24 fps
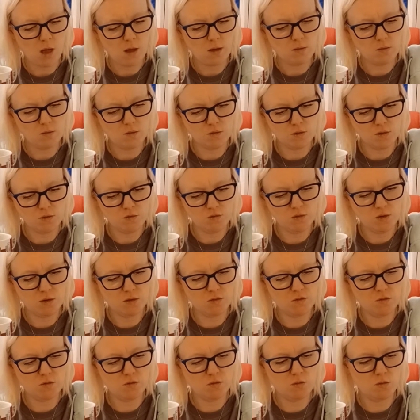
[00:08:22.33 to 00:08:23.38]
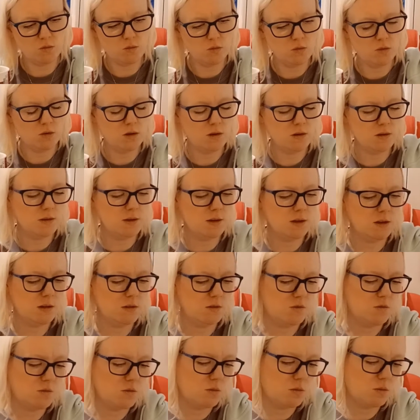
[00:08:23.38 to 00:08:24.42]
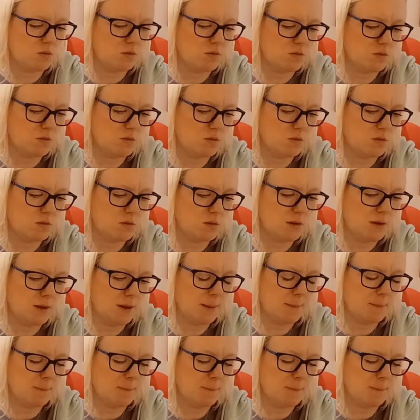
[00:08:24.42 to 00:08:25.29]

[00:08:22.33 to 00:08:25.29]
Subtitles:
with the 5 of Water and 4 of Water.